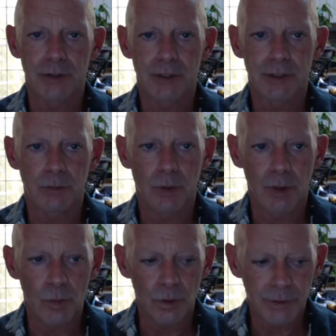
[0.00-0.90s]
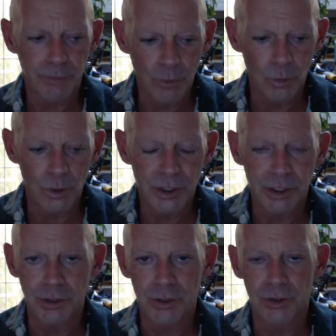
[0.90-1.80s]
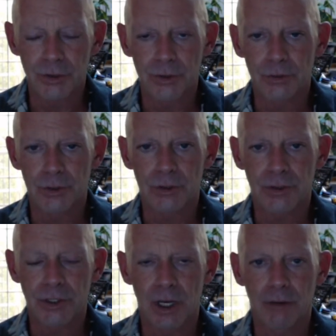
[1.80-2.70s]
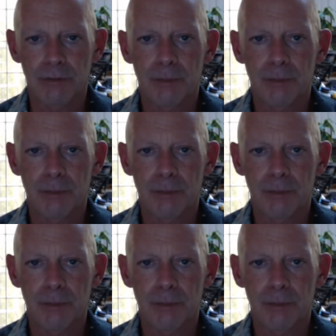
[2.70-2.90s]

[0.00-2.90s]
It's one of the most foolish things you could do to yourself.